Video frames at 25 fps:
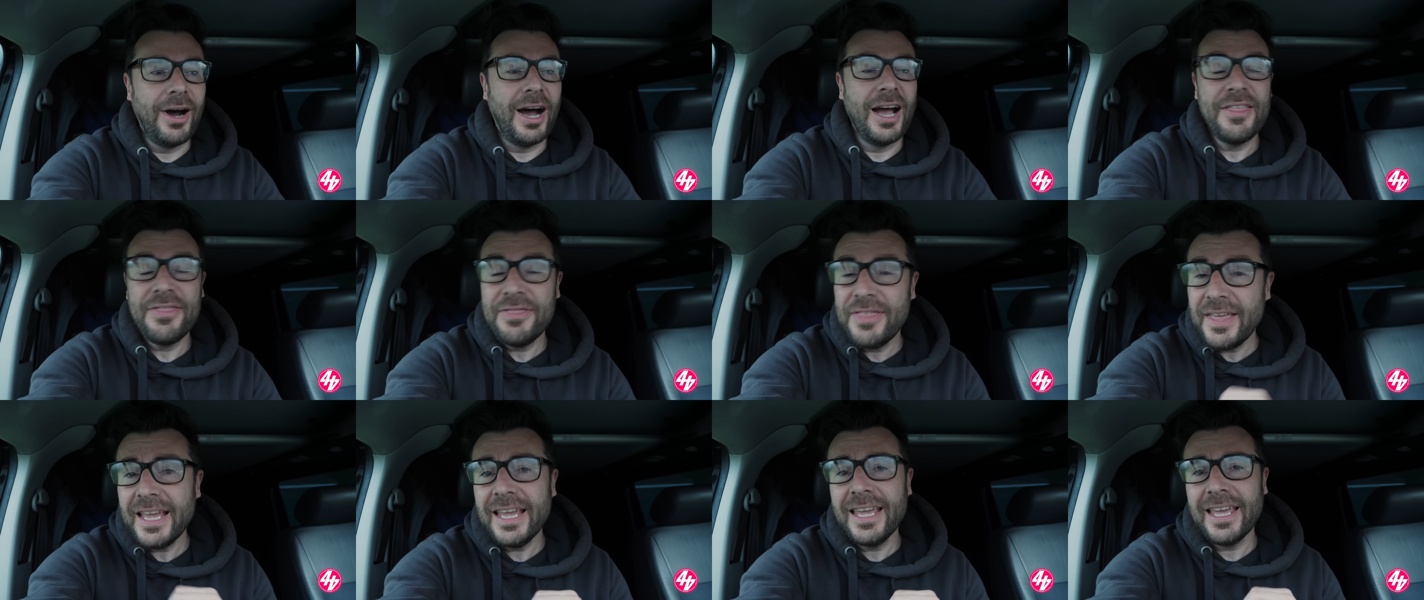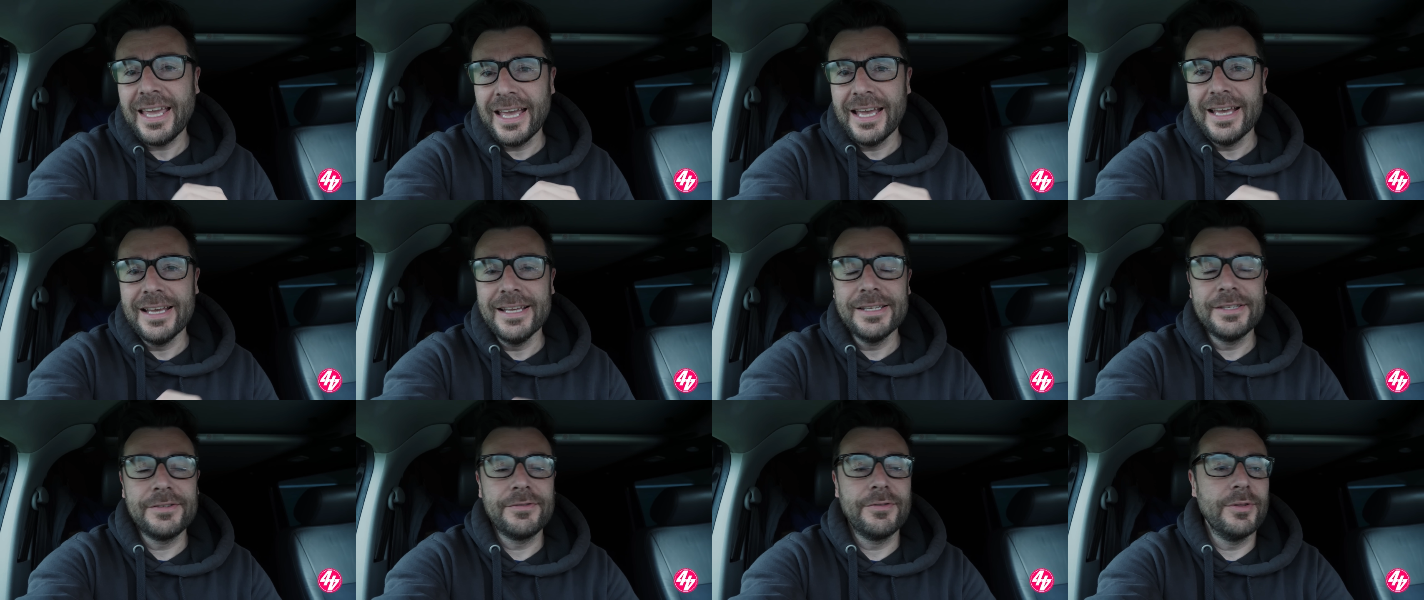I think it
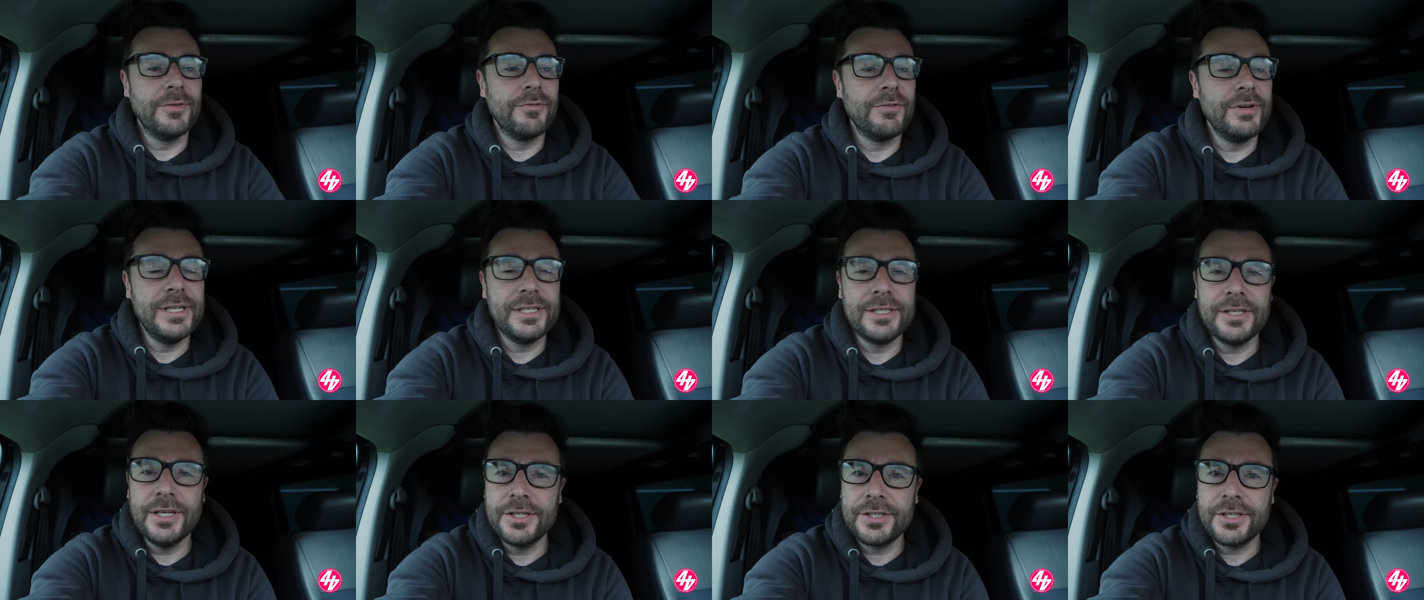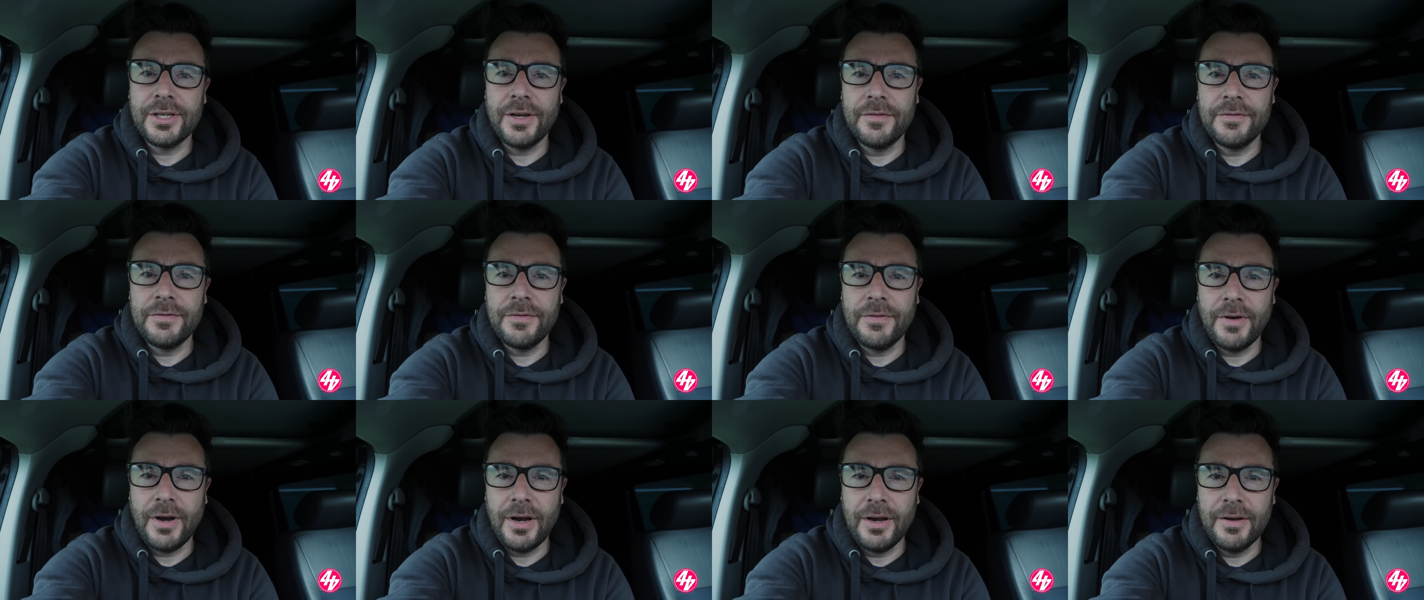is from the research
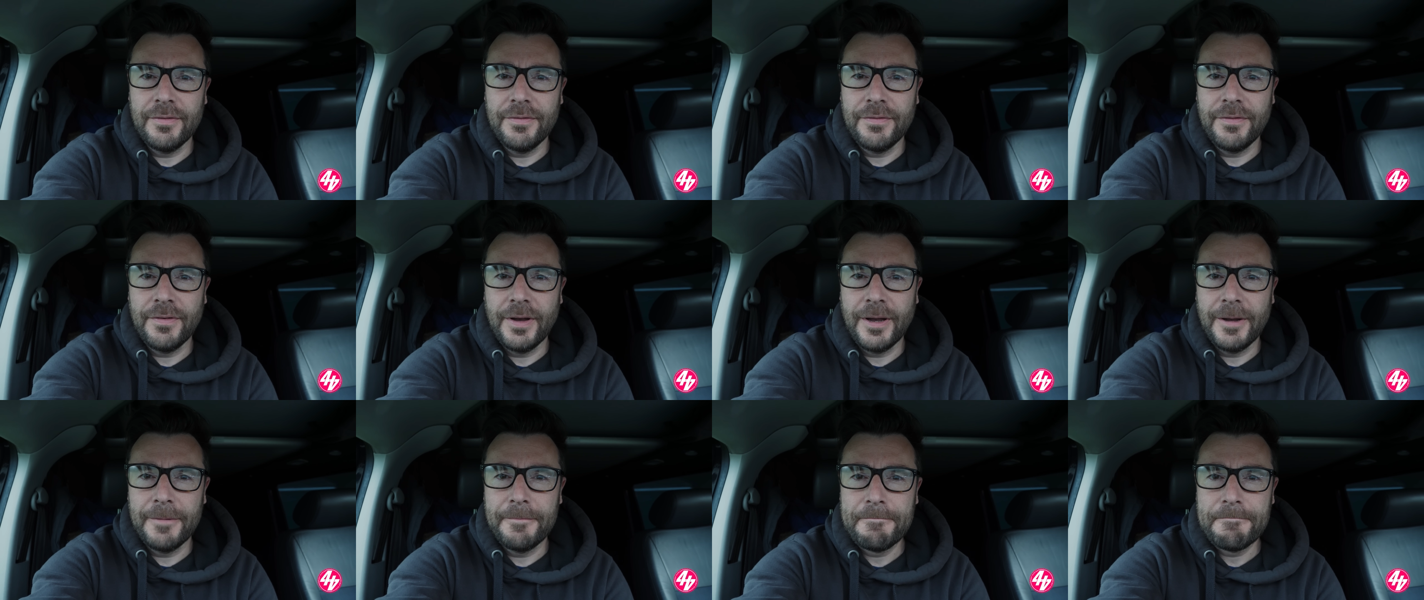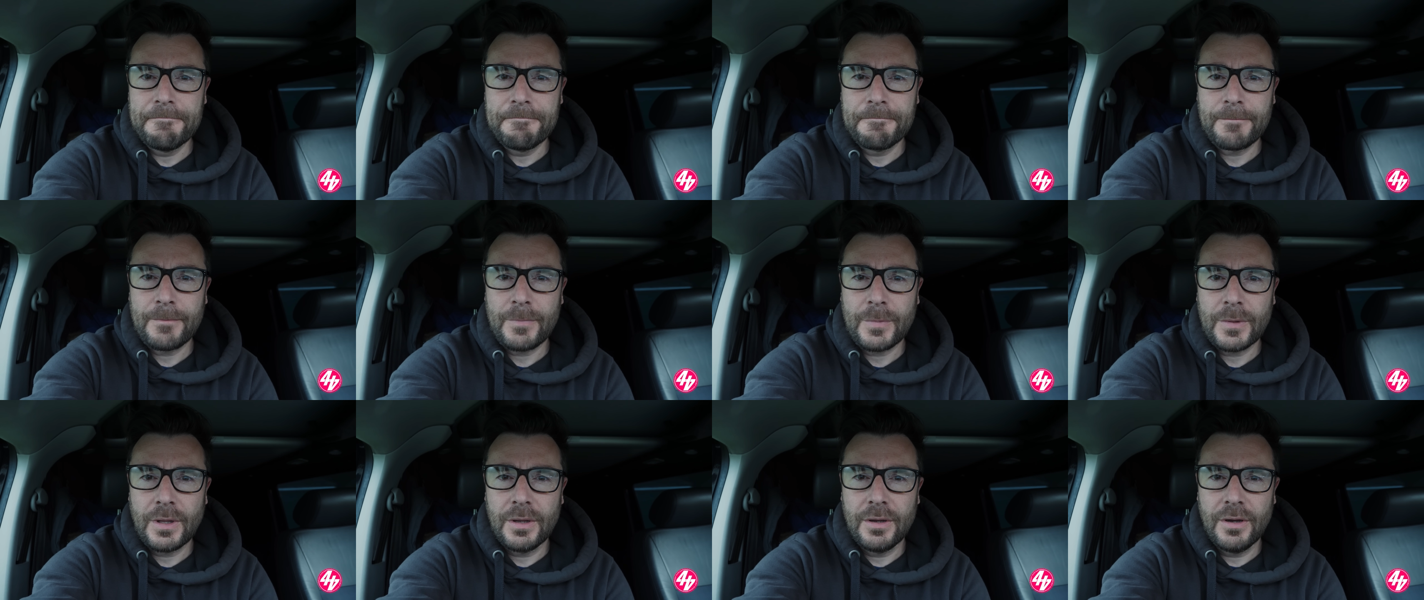I've
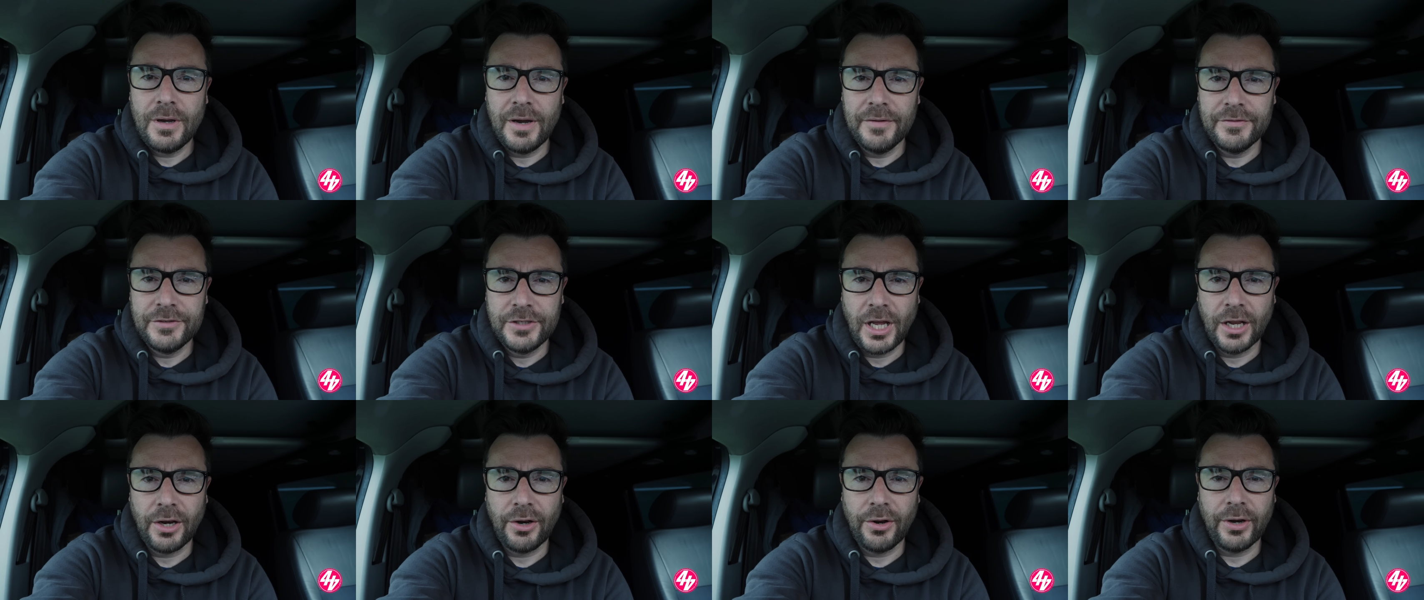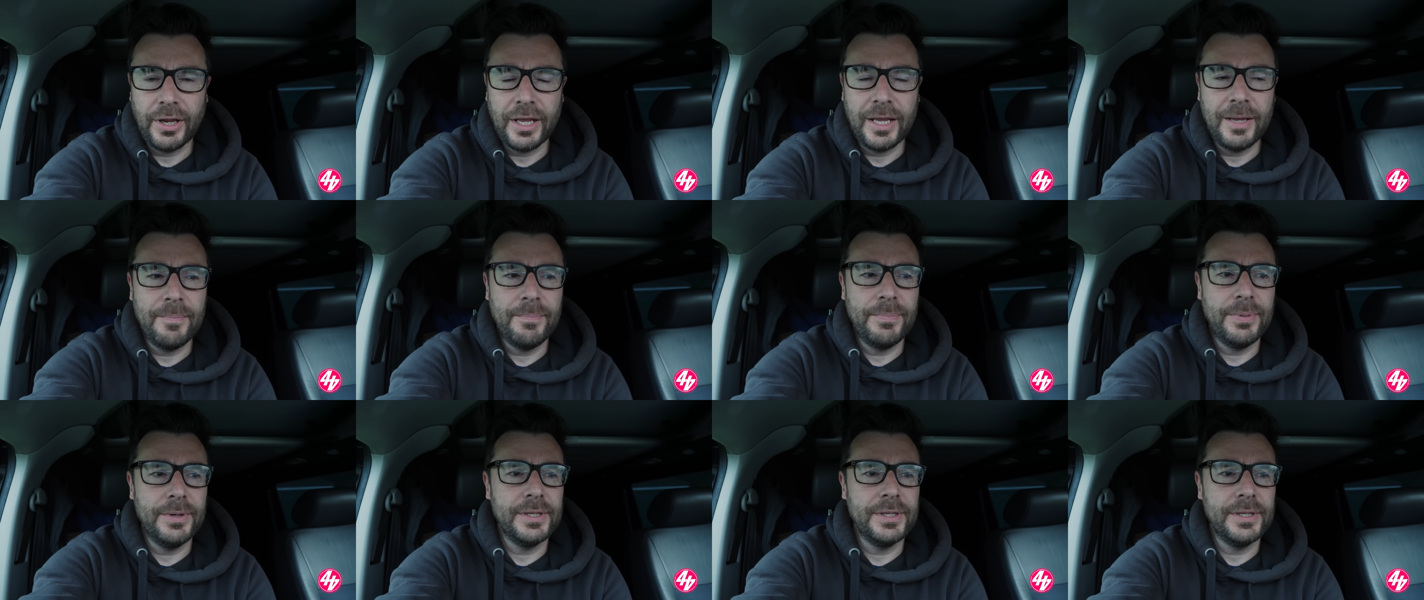done on it,